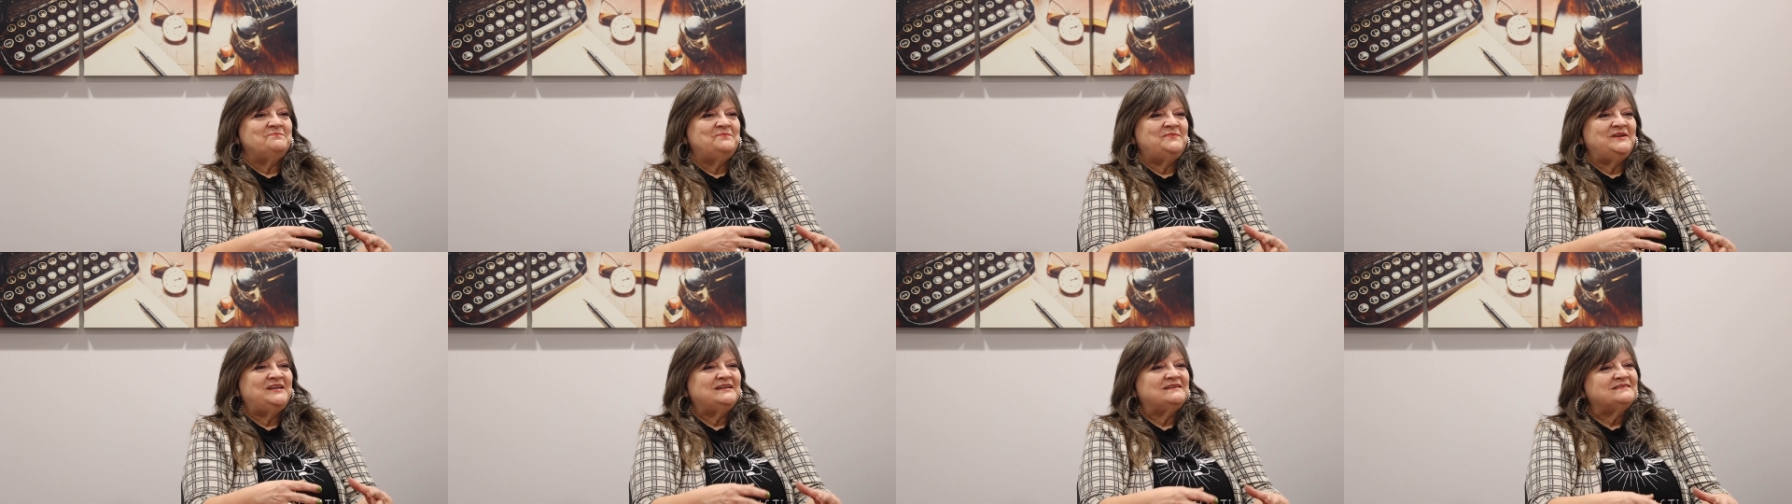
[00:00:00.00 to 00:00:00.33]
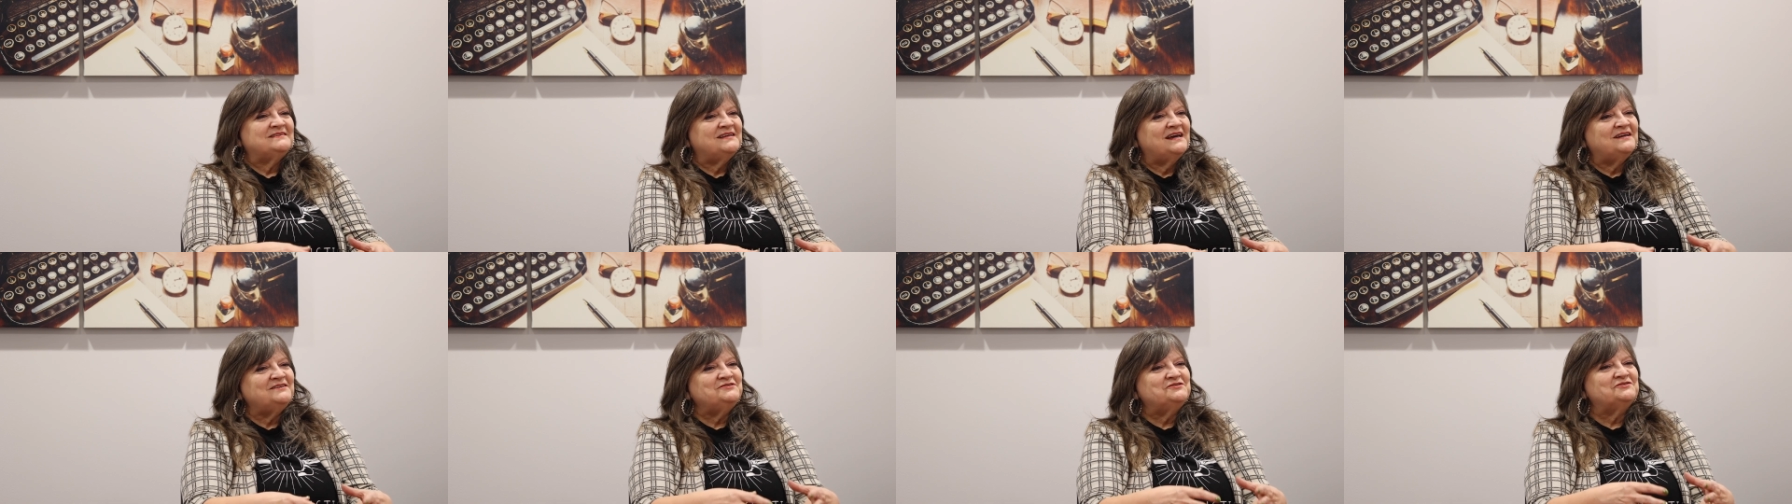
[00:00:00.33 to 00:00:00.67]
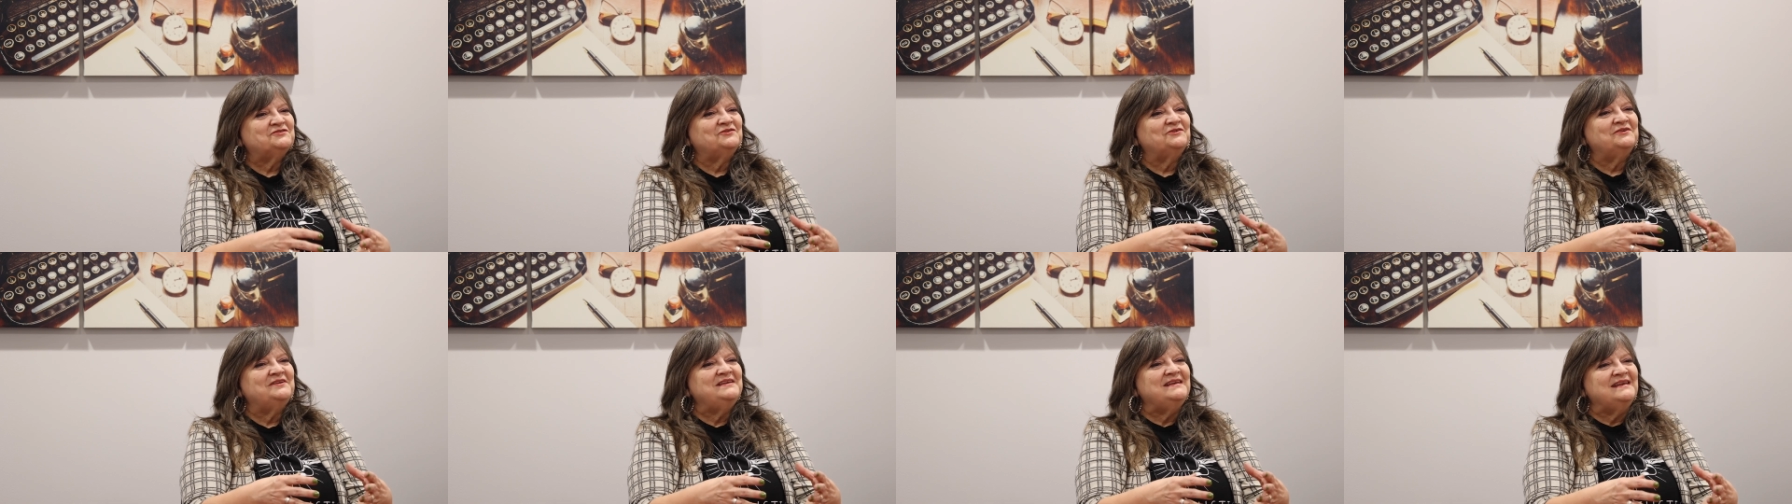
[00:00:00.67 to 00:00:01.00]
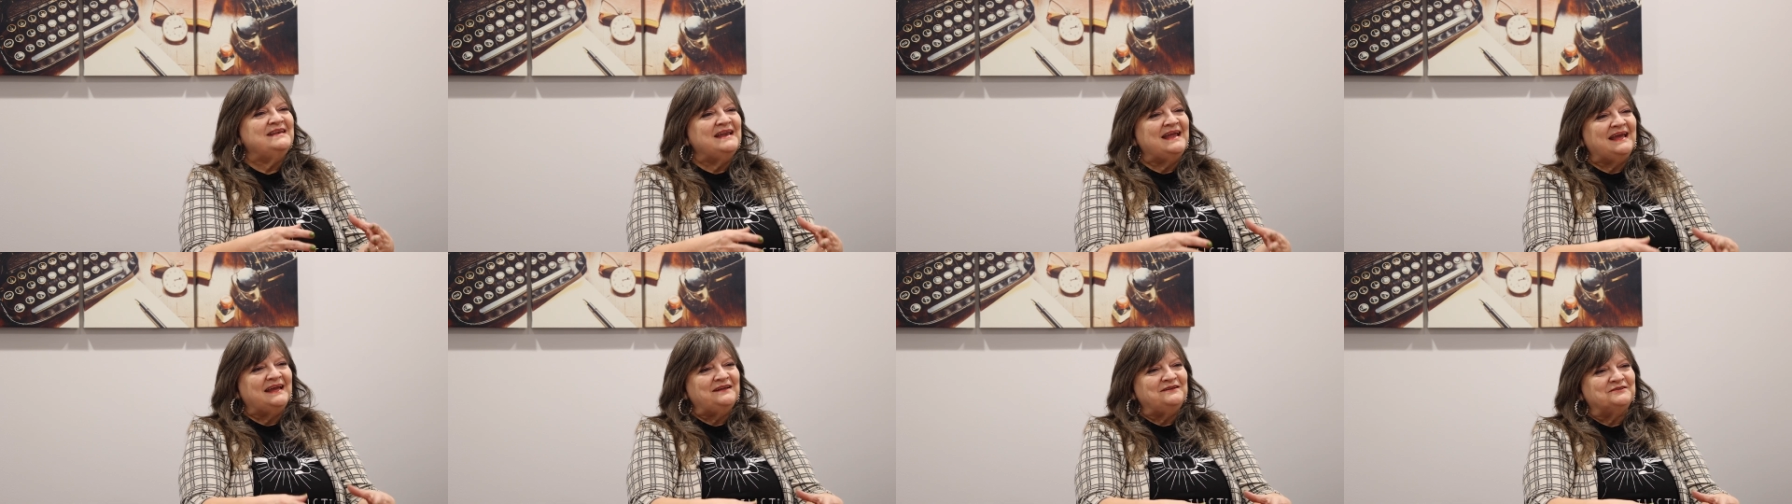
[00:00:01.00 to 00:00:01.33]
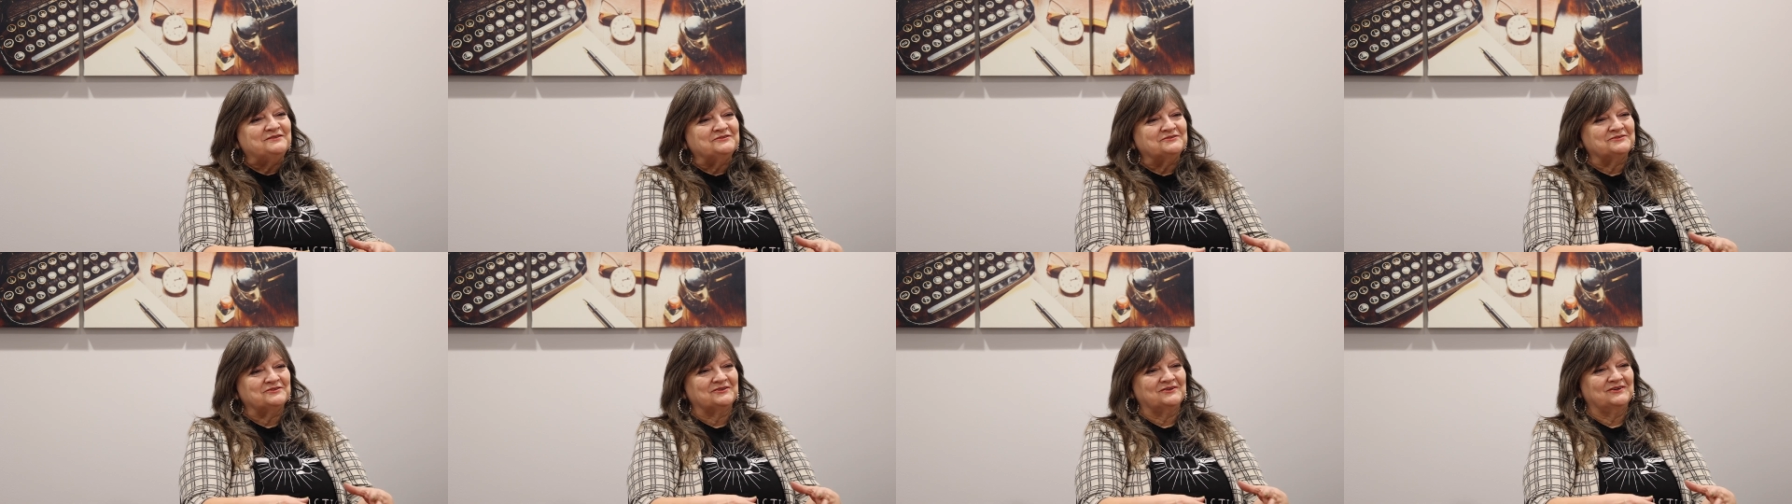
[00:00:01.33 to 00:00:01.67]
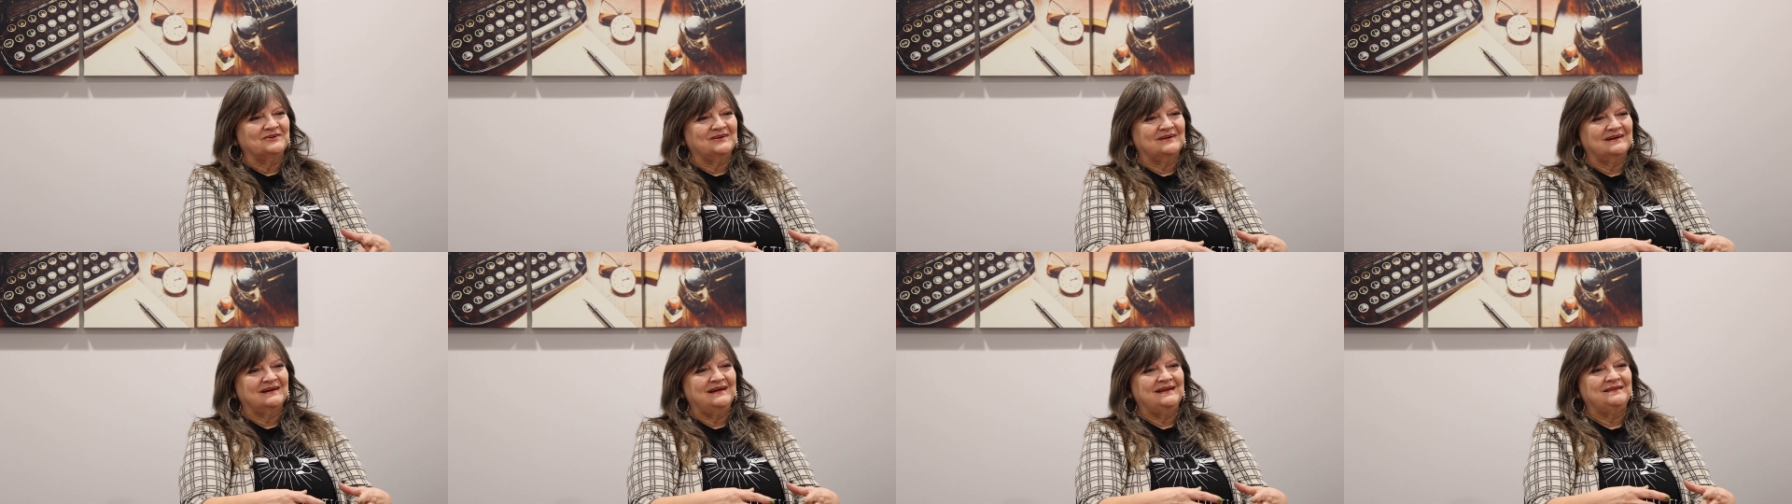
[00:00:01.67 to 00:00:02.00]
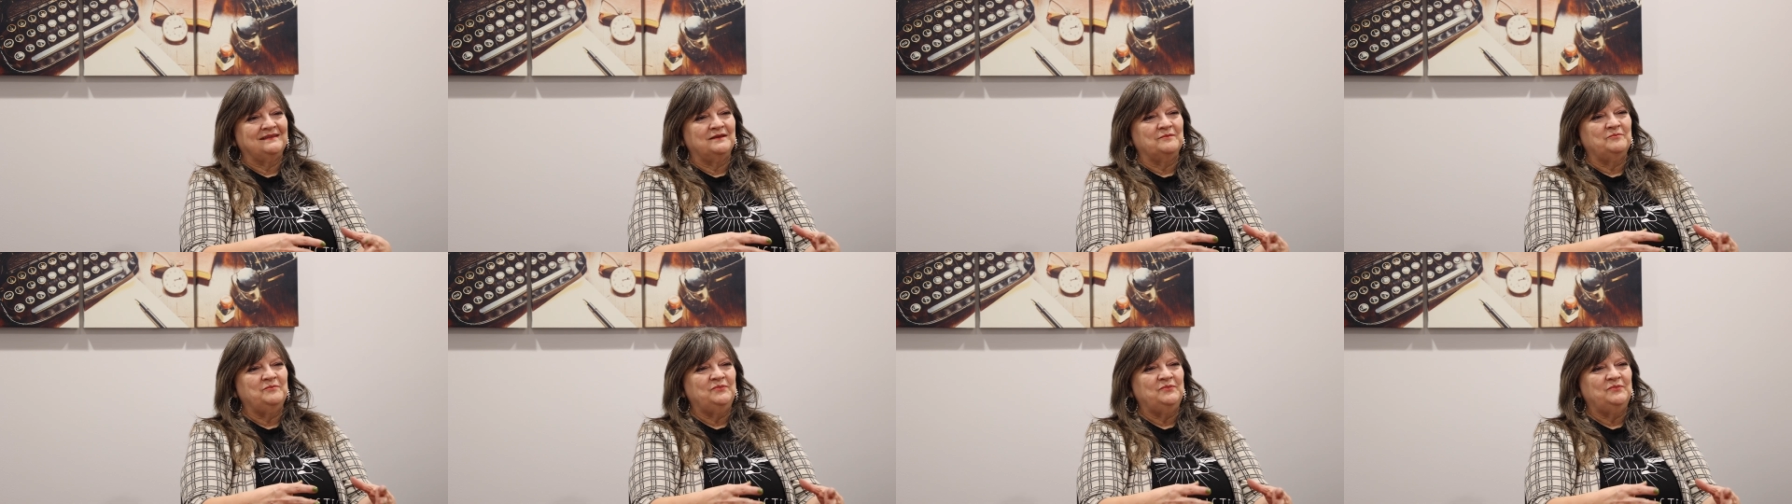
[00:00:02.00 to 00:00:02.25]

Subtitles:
but it touched on nature and the